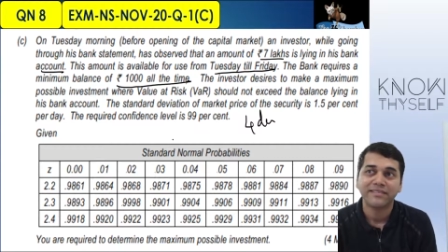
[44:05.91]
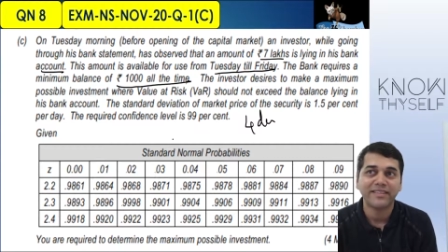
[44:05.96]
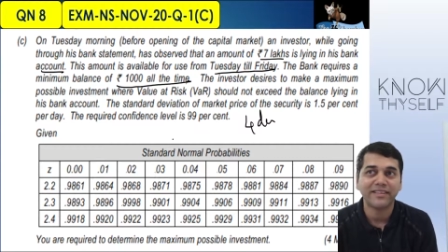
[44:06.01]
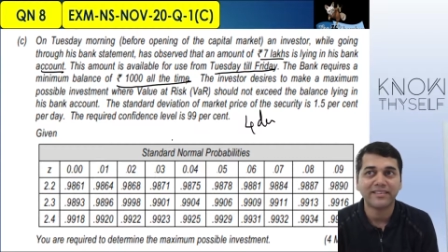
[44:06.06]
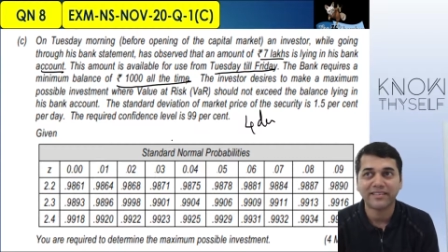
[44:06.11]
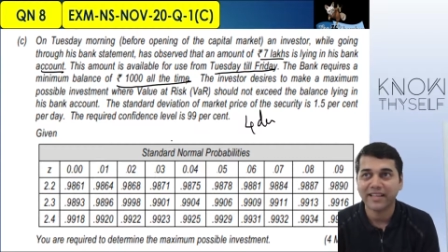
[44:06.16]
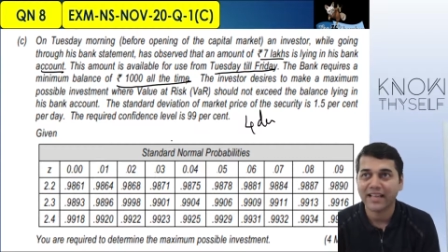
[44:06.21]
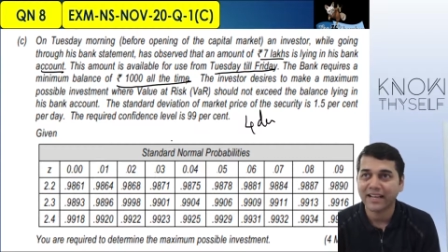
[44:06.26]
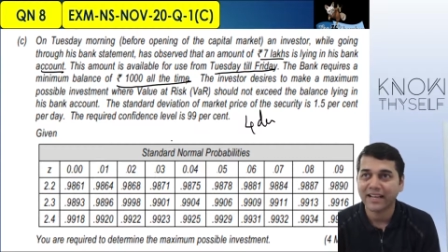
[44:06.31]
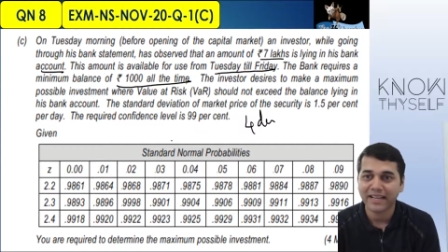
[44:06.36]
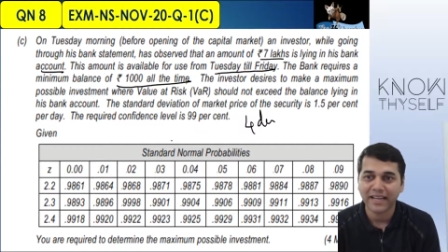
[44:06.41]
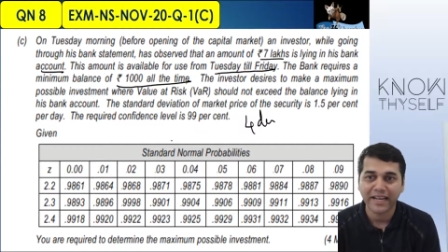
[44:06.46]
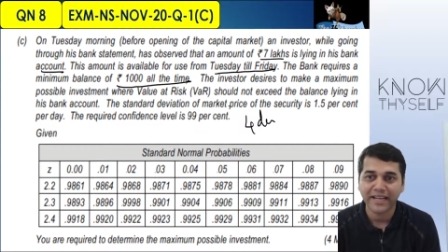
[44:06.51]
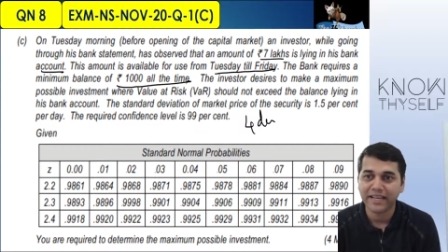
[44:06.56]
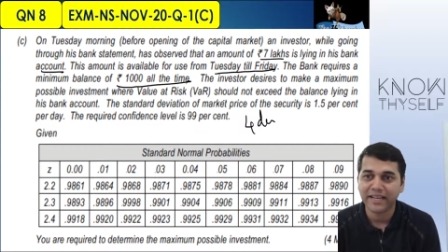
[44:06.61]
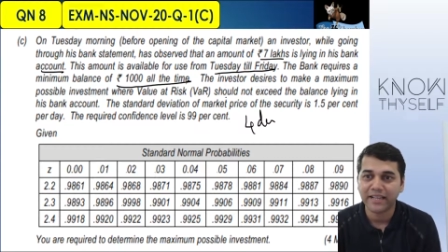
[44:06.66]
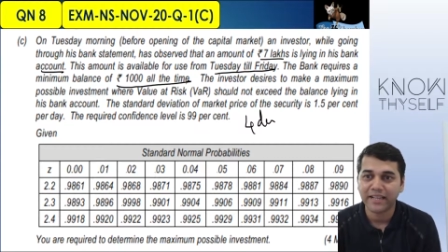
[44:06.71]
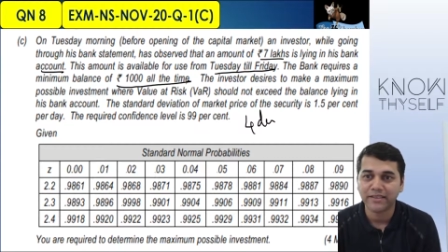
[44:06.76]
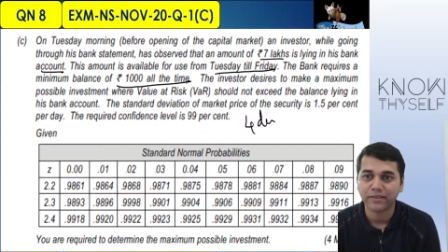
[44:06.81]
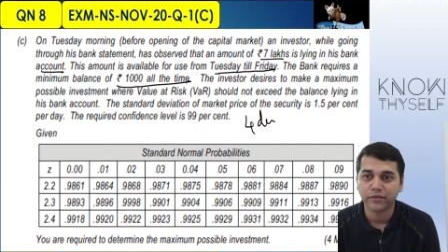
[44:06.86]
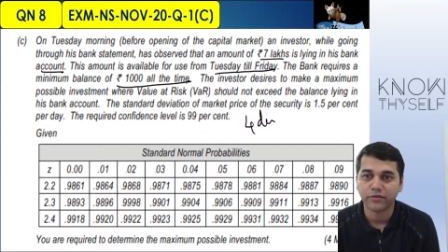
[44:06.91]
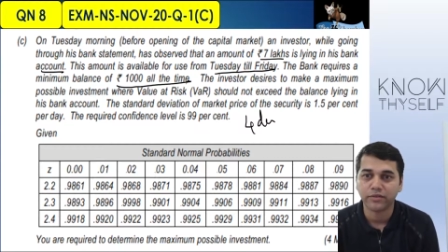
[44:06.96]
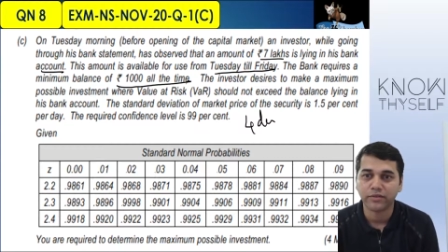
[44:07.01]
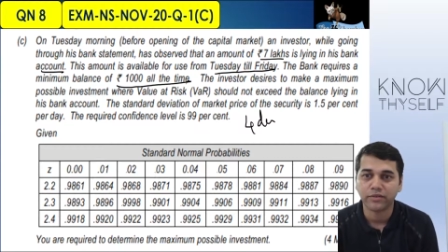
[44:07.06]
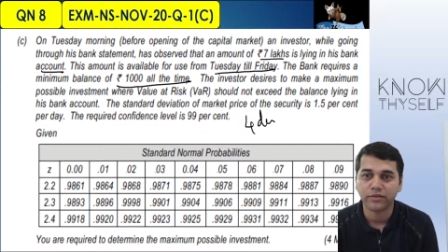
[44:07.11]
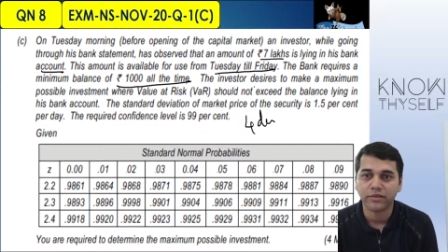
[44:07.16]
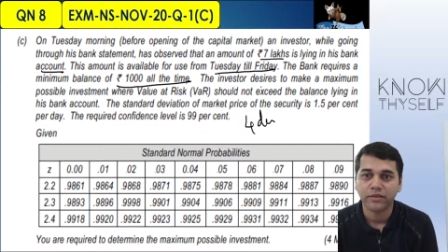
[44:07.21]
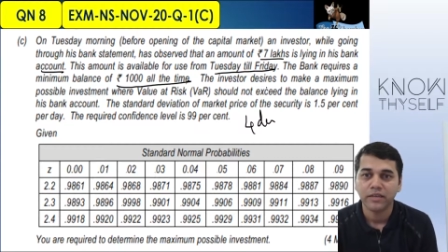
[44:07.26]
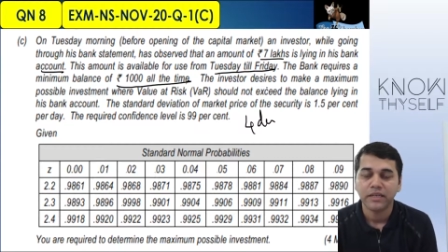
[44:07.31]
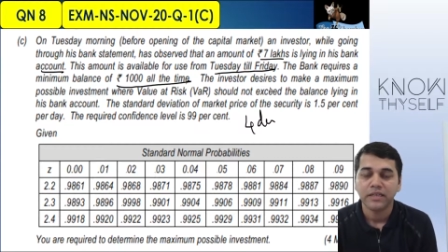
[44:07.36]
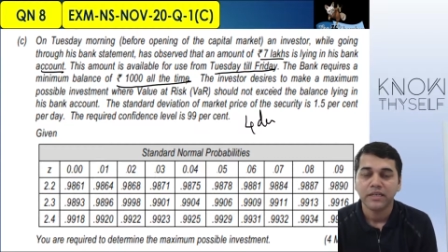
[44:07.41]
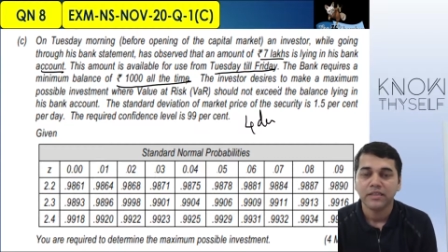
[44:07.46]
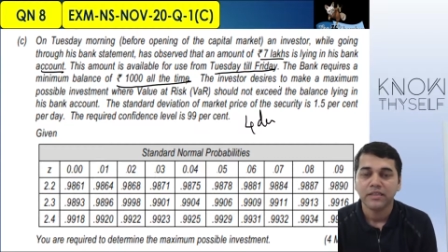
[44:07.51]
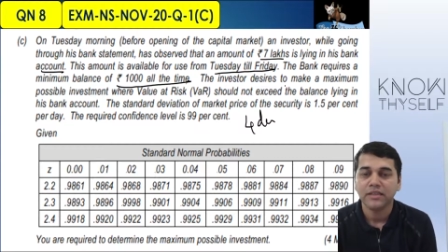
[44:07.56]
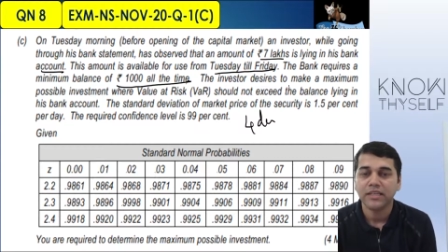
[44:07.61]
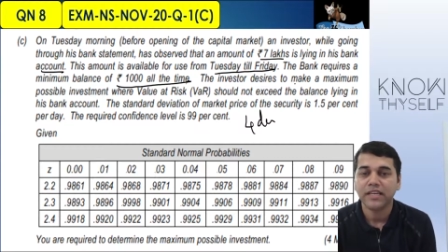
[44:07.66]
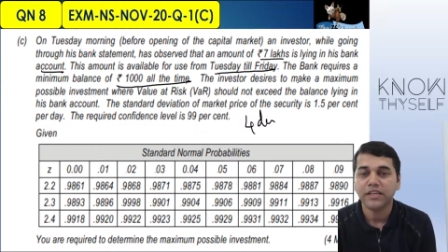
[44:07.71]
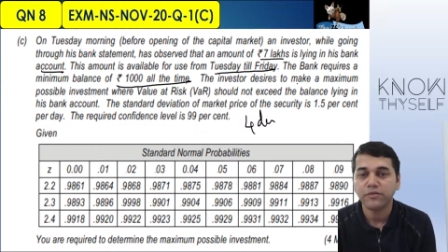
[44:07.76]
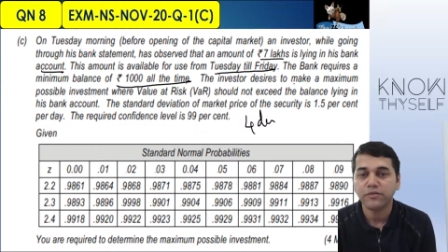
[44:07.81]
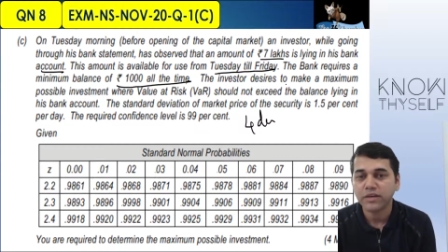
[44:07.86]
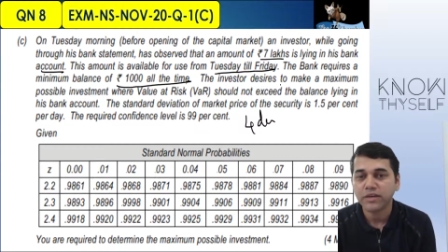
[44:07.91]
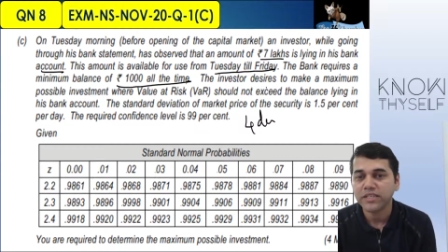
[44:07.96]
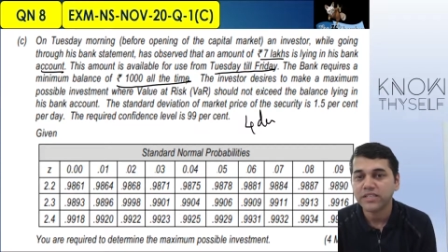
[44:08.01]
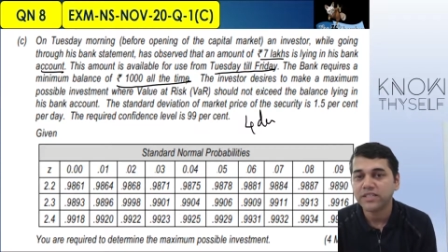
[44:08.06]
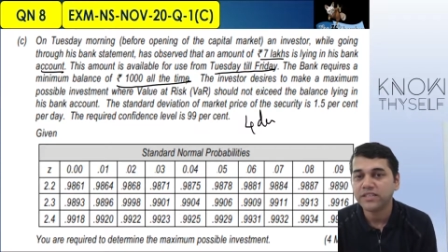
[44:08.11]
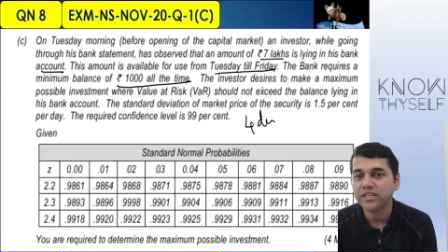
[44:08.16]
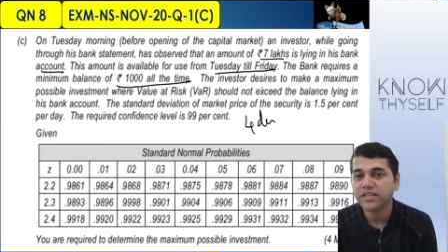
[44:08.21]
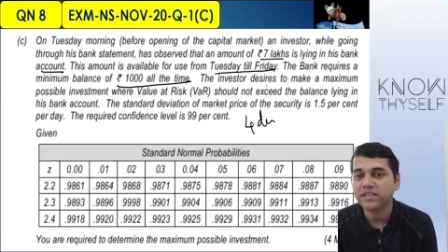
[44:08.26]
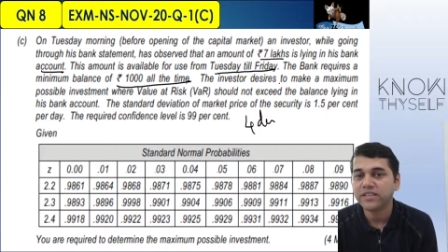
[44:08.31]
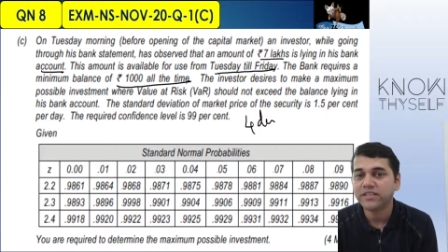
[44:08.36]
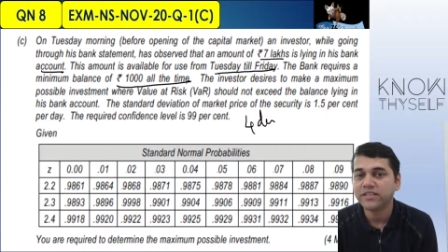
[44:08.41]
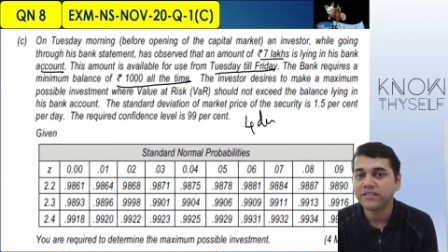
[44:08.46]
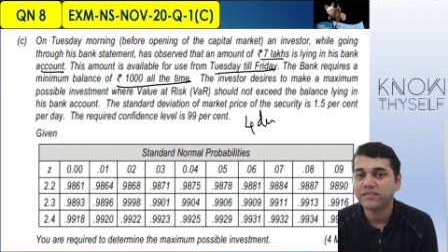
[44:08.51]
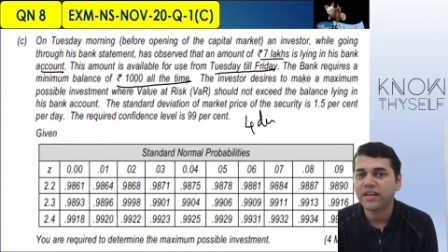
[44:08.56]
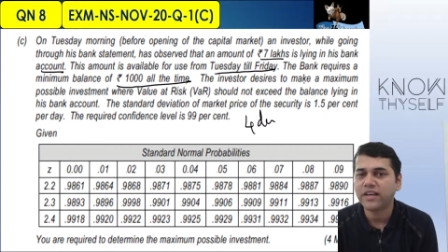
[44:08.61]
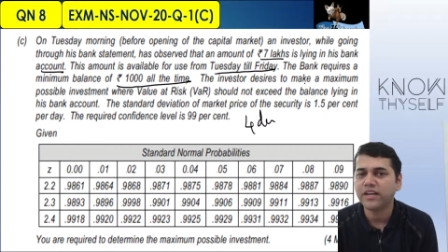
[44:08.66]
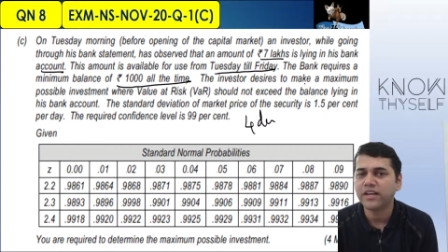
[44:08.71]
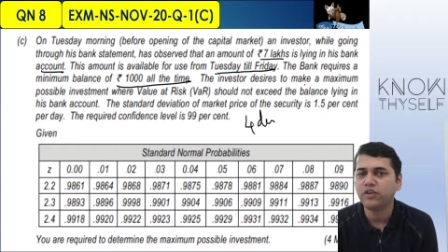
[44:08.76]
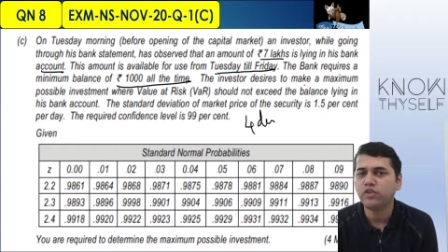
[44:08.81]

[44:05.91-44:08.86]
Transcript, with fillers: 6 lakh 99000 the investor desire